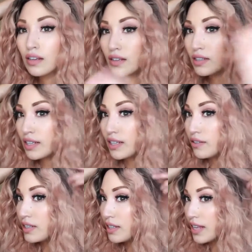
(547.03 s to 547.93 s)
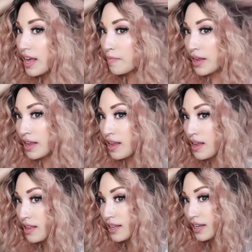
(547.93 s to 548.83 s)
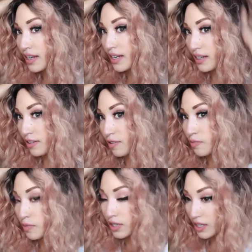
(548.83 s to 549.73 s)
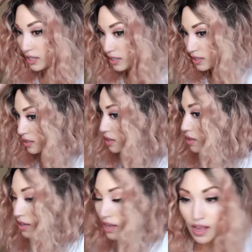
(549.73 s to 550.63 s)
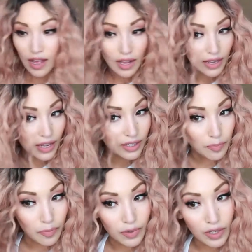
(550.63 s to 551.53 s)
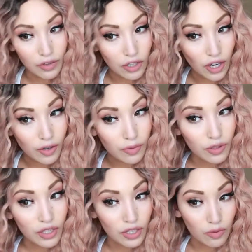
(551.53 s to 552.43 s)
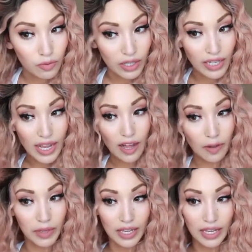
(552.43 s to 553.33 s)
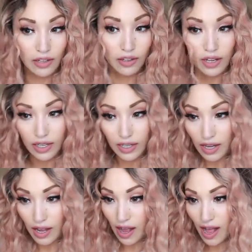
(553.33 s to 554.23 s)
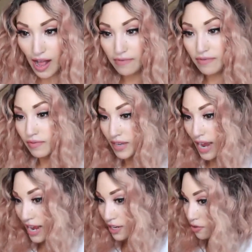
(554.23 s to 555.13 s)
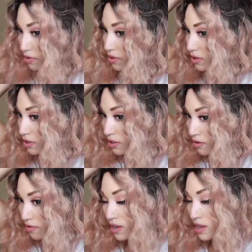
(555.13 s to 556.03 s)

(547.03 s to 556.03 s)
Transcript: See, you see that, but I think I need a little more. The, the dark roots is really helping it look uh, natural, so.